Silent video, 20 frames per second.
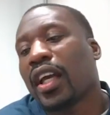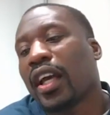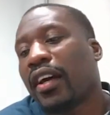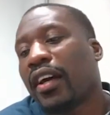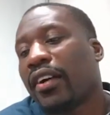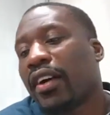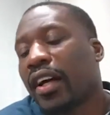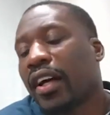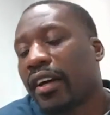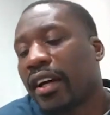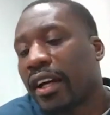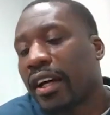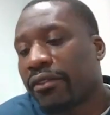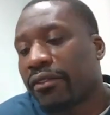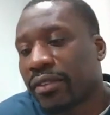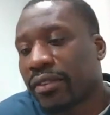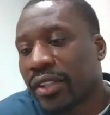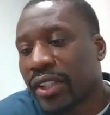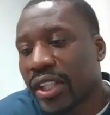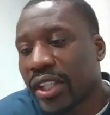
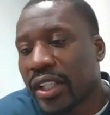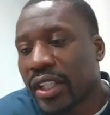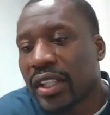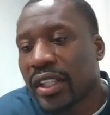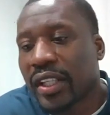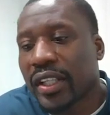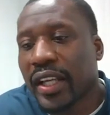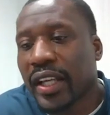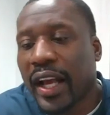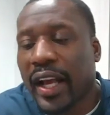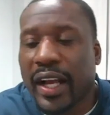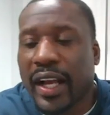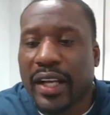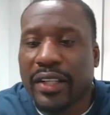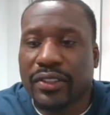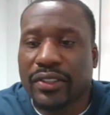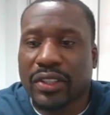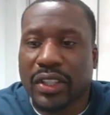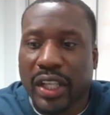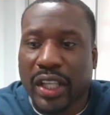of leading
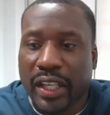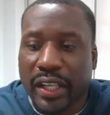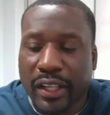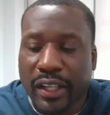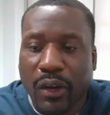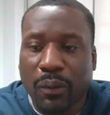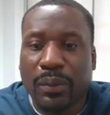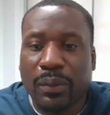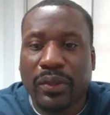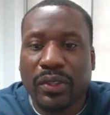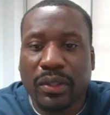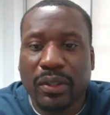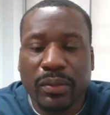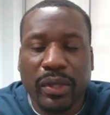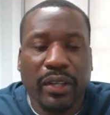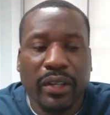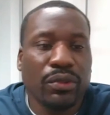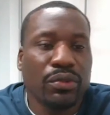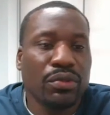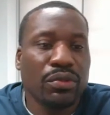guys and helping
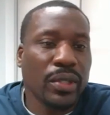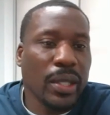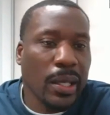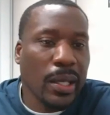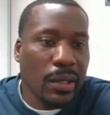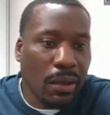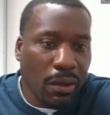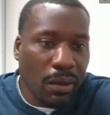them understand